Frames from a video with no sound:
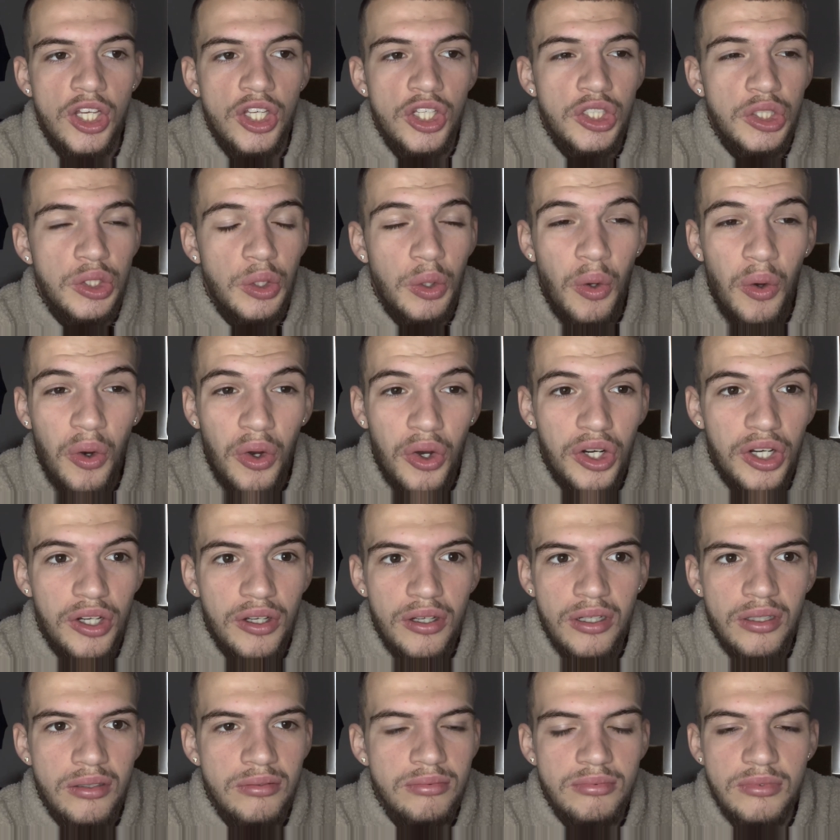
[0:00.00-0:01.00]
you're not going
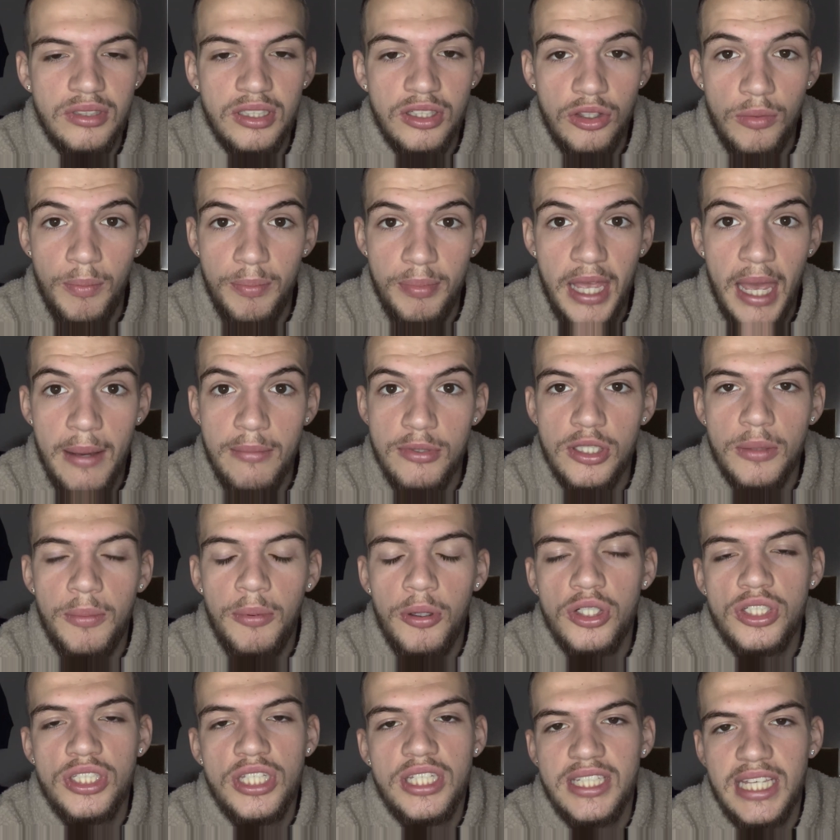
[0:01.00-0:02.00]
to be able to
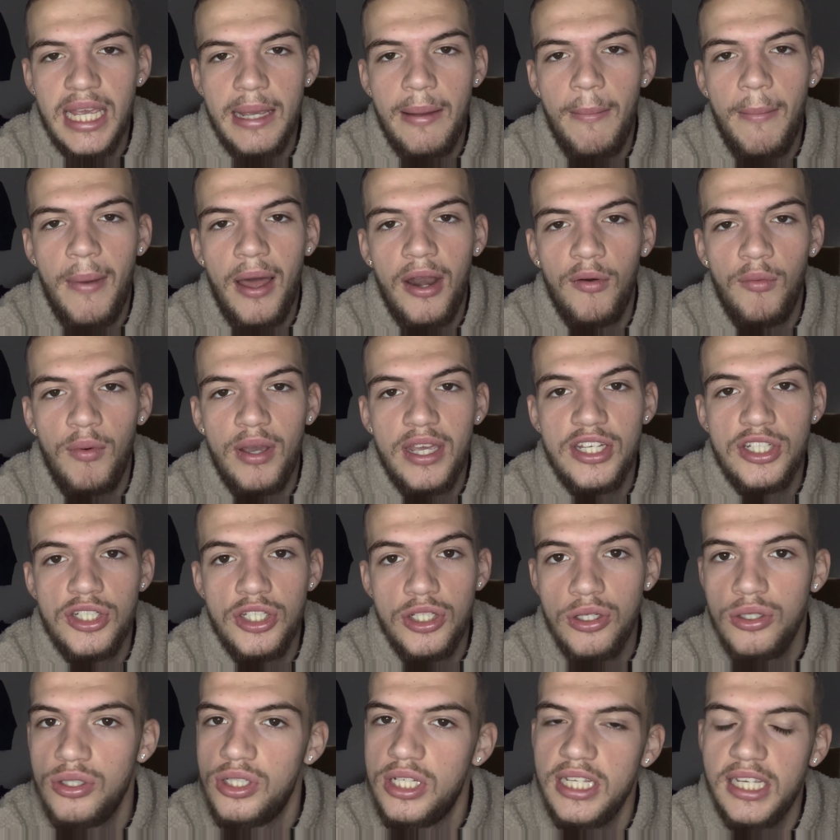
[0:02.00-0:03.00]
push the same amount of weight as
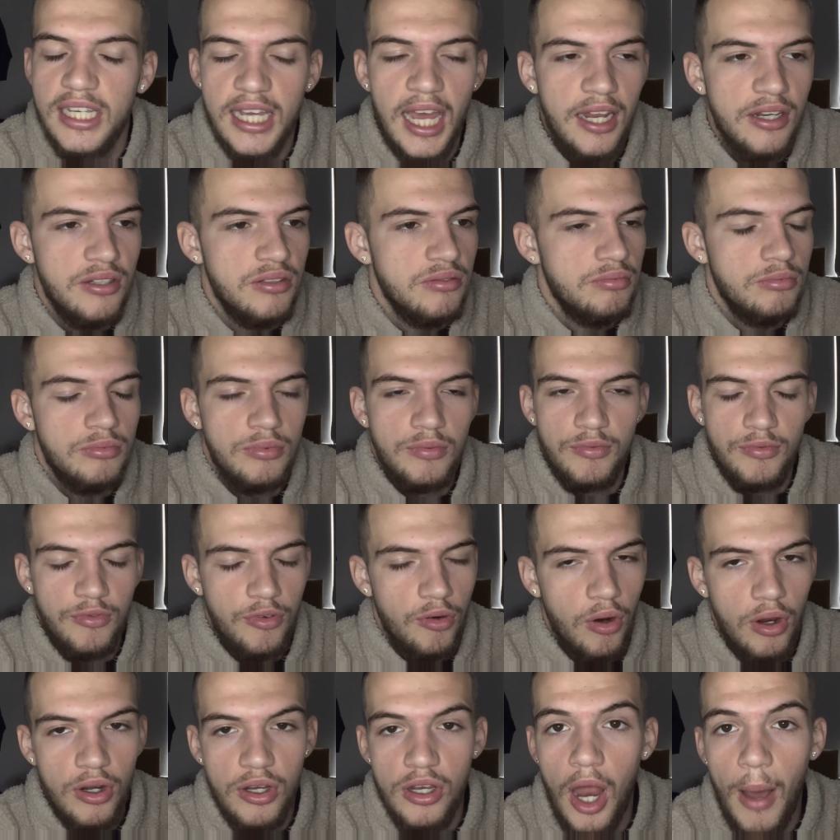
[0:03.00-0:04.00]
you usually can
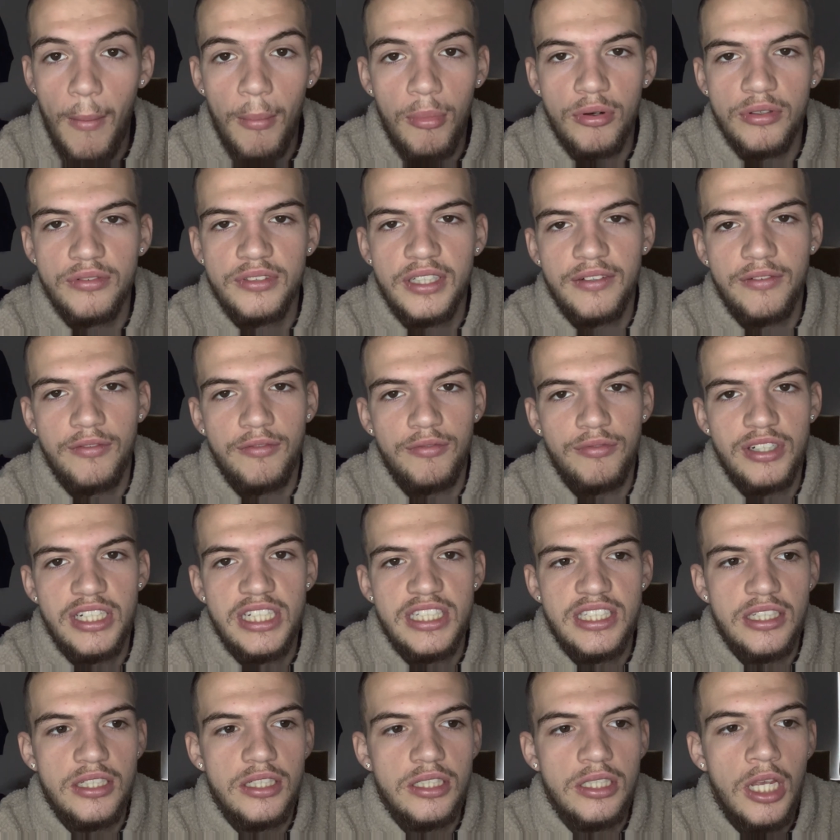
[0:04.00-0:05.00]
for a number of different
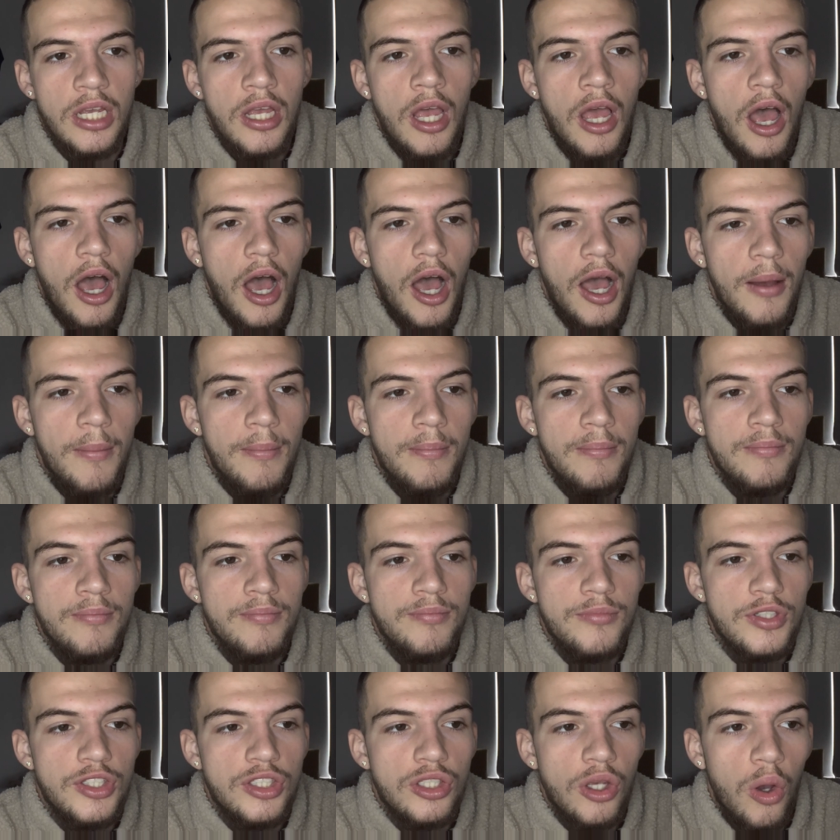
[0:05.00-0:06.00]
reasons.
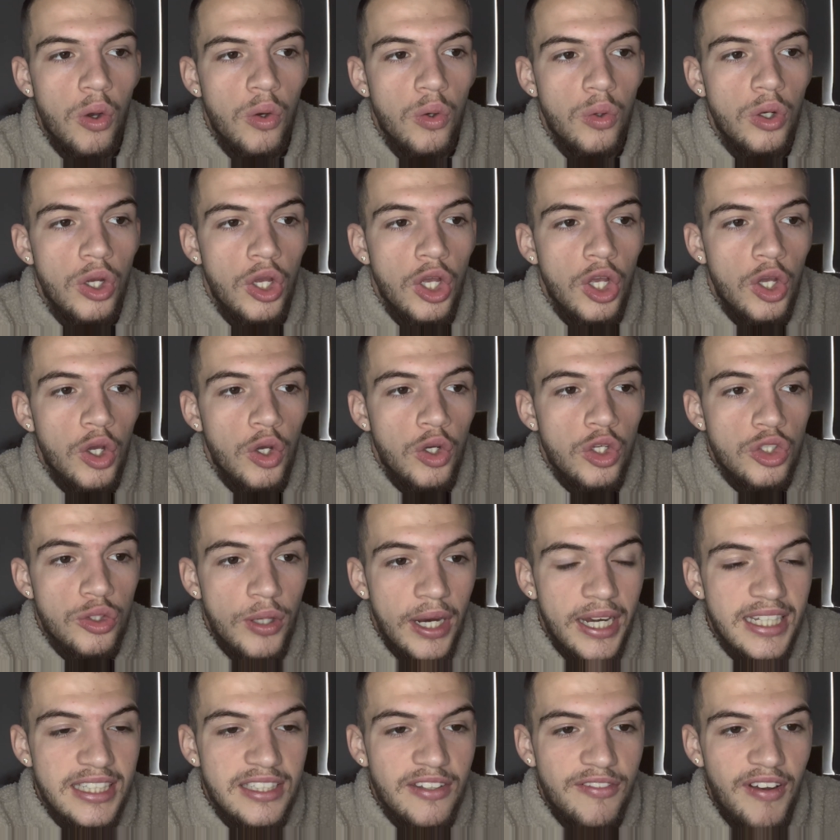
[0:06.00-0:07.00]
So
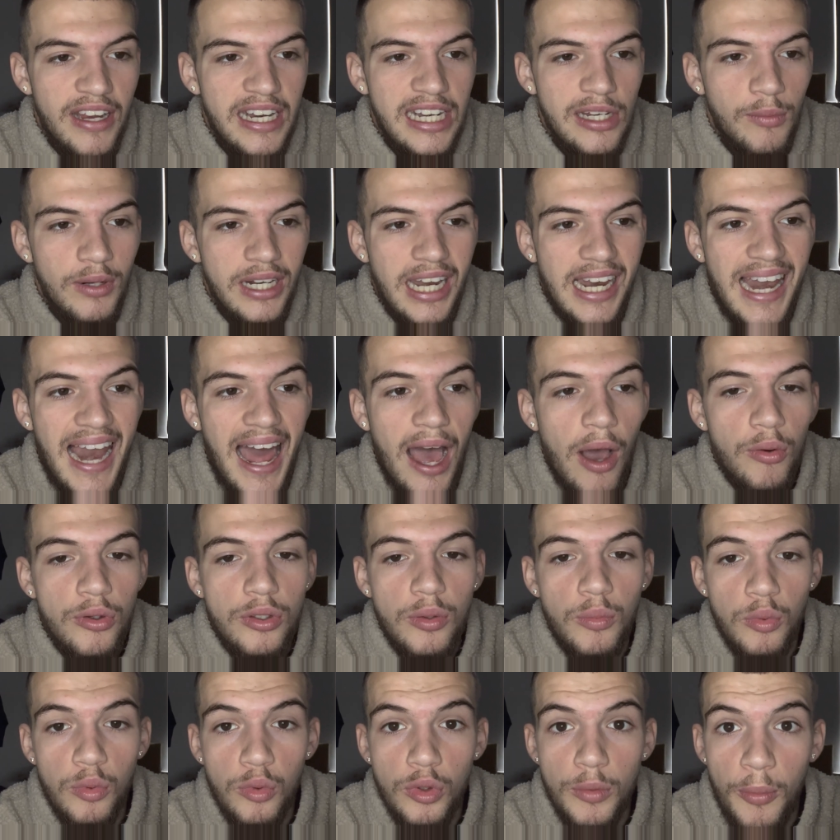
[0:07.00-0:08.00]
training to failure will allow you,
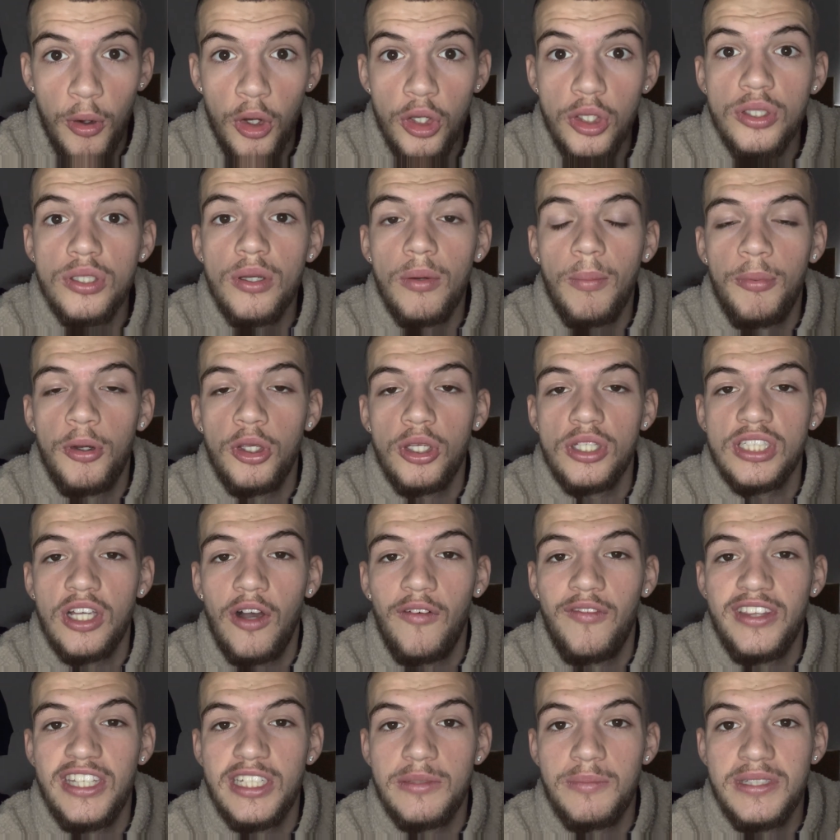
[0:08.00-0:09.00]
will put yourself
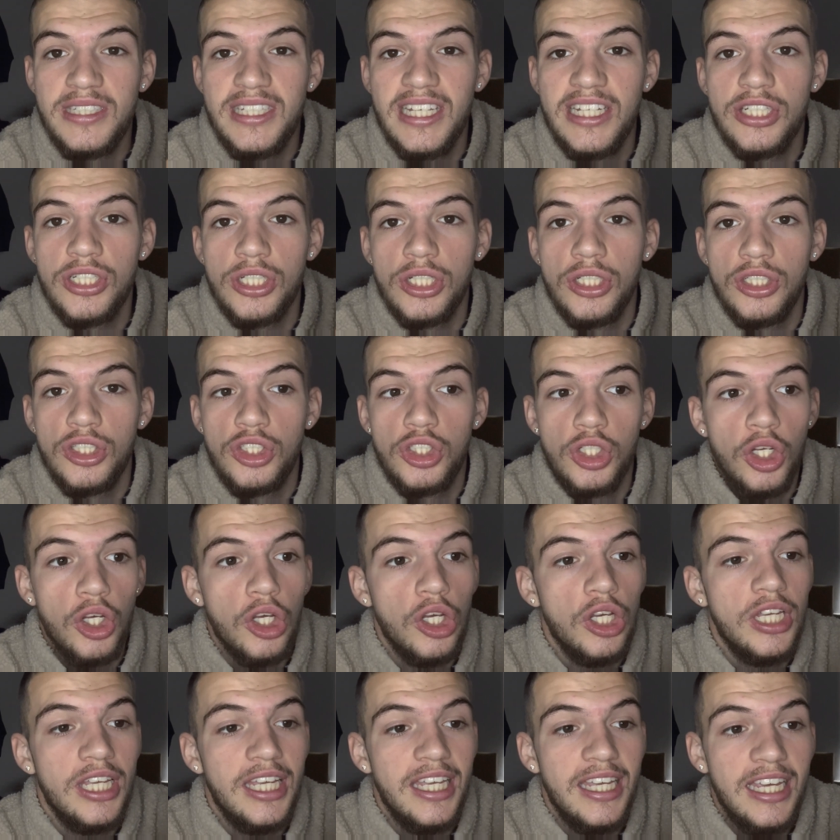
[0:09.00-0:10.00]
in this position
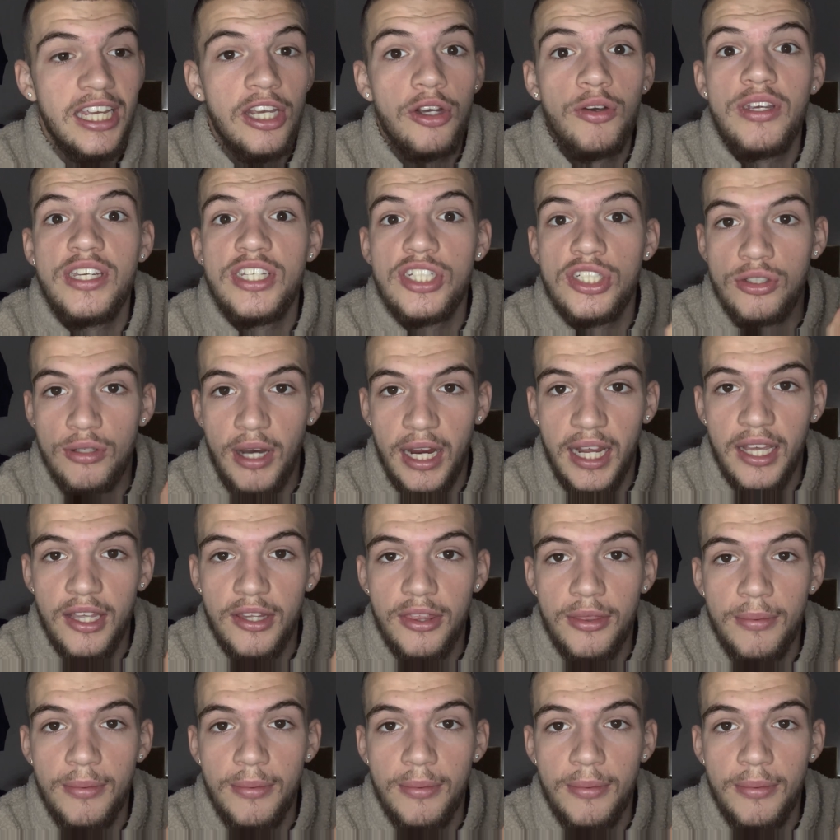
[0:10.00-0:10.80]
to increase strength.